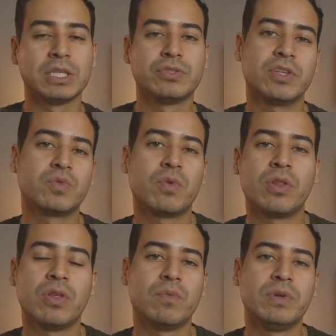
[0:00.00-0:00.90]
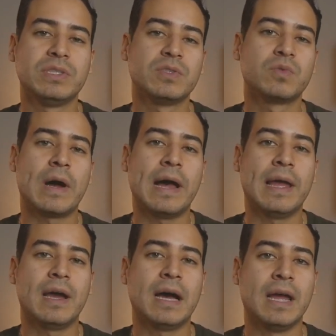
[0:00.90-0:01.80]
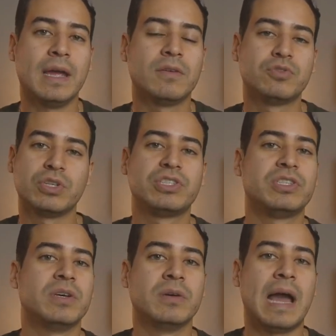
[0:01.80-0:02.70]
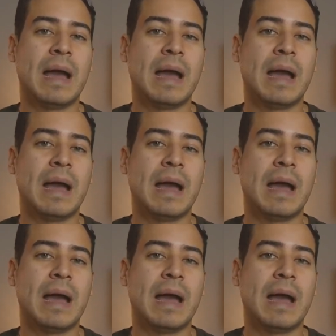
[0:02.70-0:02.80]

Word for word: So that's one of the reasons why I switched to